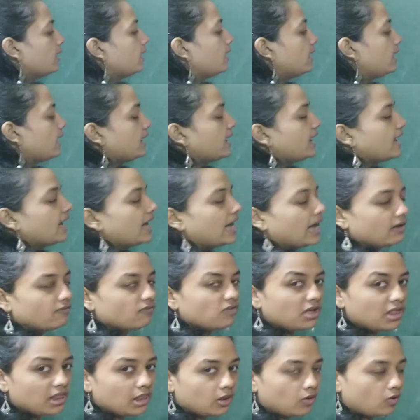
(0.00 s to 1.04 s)
I have
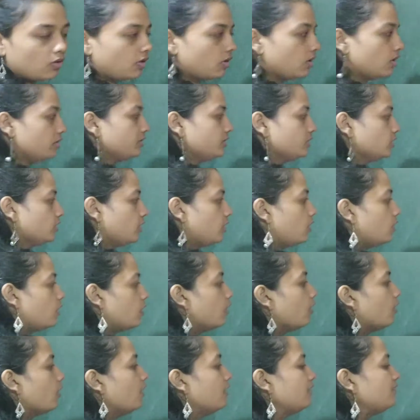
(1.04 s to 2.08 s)
a loss
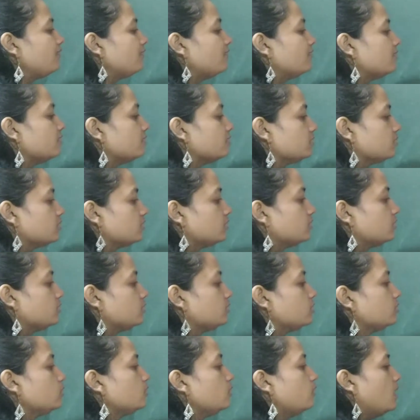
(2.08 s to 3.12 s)

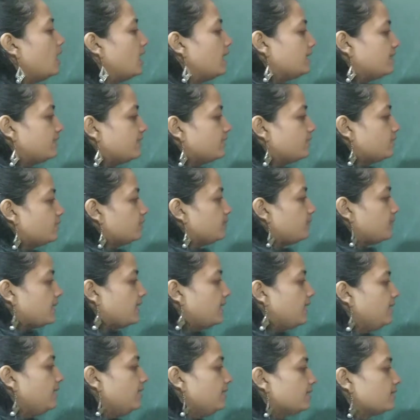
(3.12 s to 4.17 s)
of 200
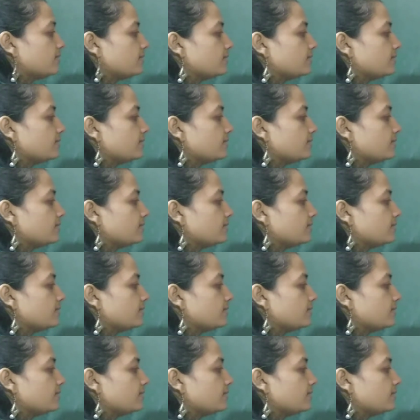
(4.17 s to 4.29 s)
rupees